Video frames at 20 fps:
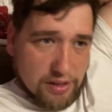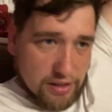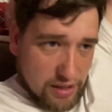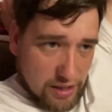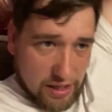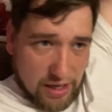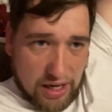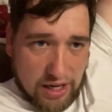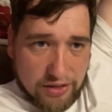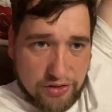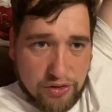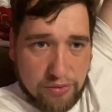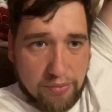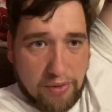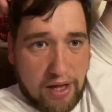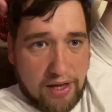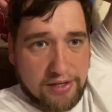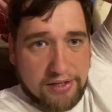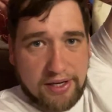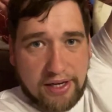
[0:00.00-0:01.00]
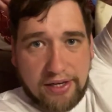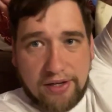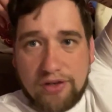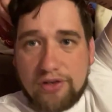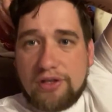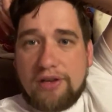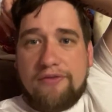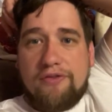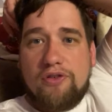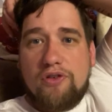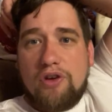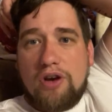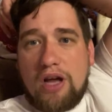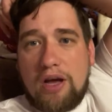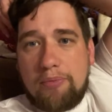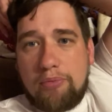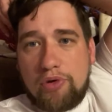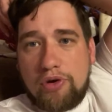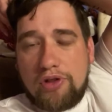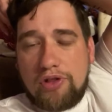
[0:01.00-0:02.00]
And I had some last night because I forgot I
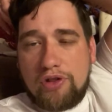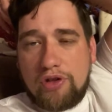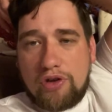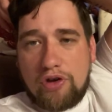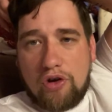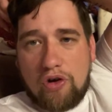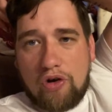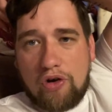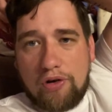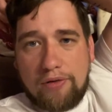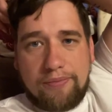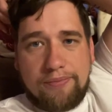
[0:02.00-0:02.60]
put it in the car.